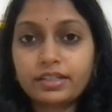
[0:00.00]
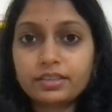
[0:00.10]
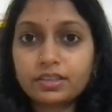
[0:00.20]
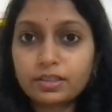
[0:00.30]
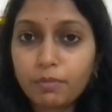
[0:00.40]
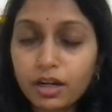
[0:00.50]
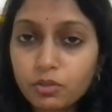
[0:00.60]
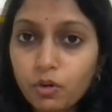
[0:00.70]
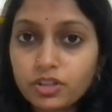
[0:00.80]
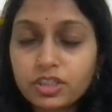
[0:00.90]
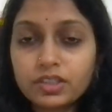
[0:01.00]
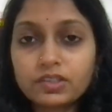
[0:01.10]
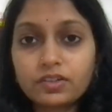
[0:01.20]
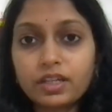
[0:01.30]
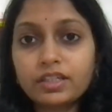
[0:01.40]
say,
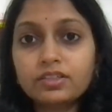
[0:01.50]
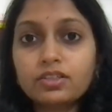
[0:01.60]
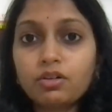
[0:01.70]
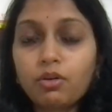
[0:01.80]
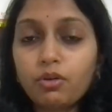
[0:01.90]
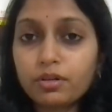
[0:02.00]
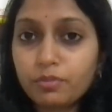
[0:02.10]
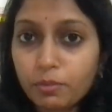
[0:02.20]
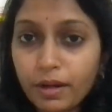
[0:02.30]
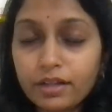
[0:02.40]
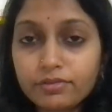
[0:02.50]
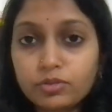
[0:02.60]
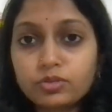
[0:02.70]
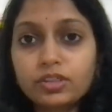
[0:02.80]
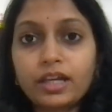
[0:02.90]
smartwatches, rings, or mobile
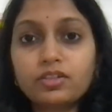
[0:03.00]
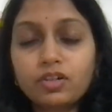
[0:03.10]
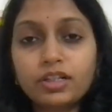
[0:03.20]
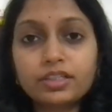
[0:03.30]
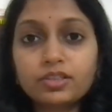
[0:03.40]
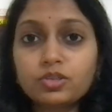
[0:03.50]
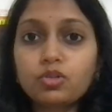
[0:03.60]
phones, calculators.